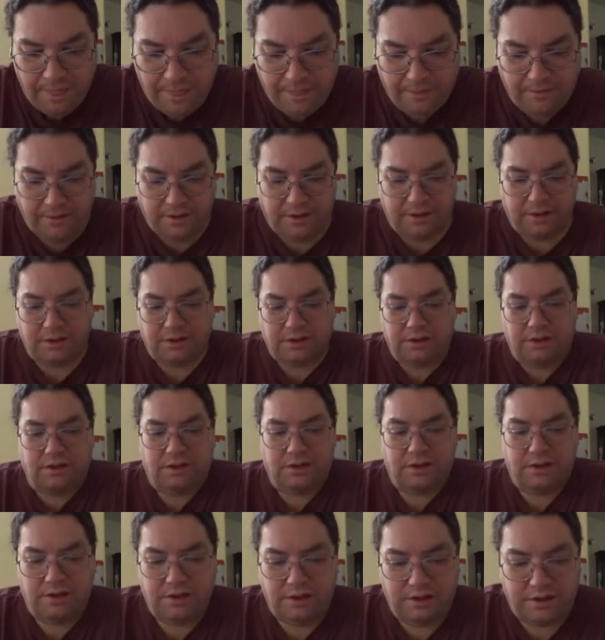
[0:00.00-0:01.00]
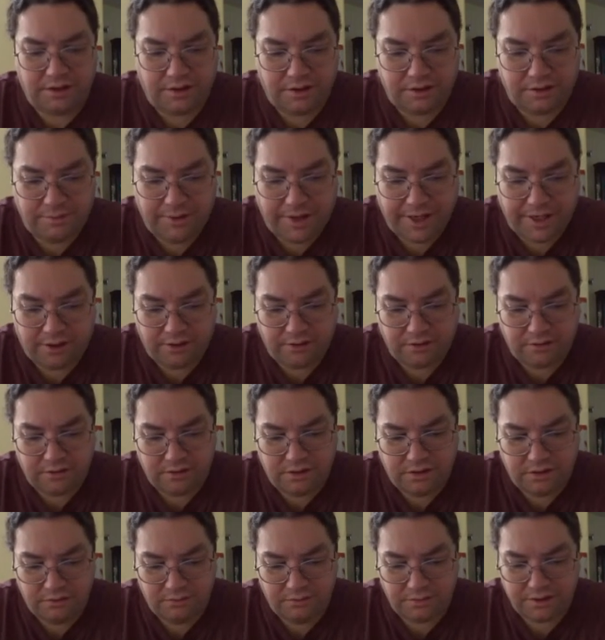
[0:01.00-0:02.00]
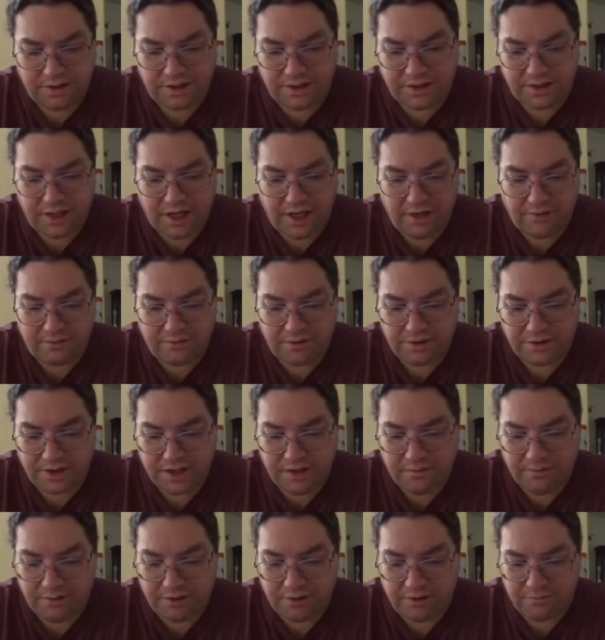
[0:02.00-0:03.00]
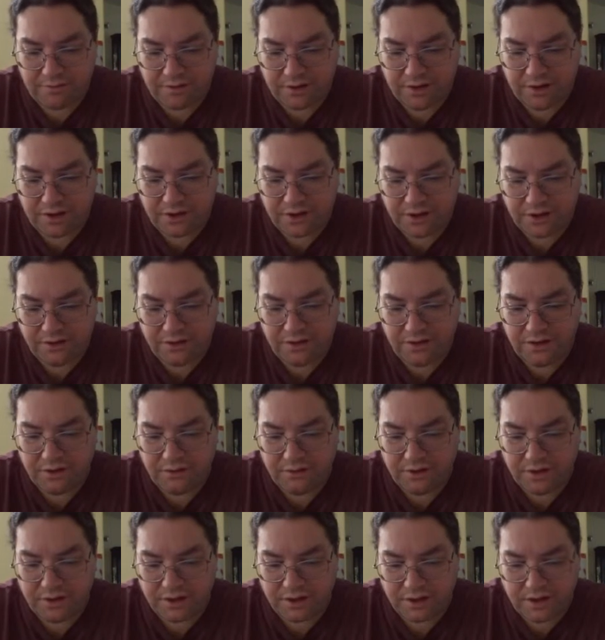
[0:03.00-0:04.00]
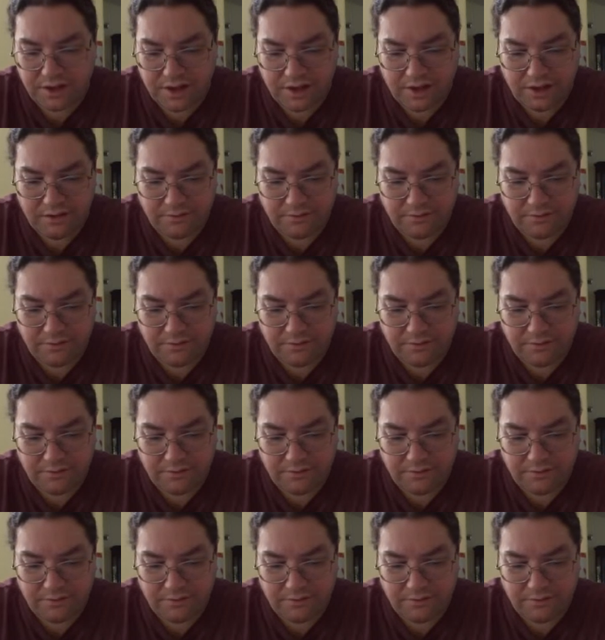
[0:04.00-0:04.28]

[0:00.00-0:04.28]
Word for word: uh, says the micro was designed for assembly and production in the USA.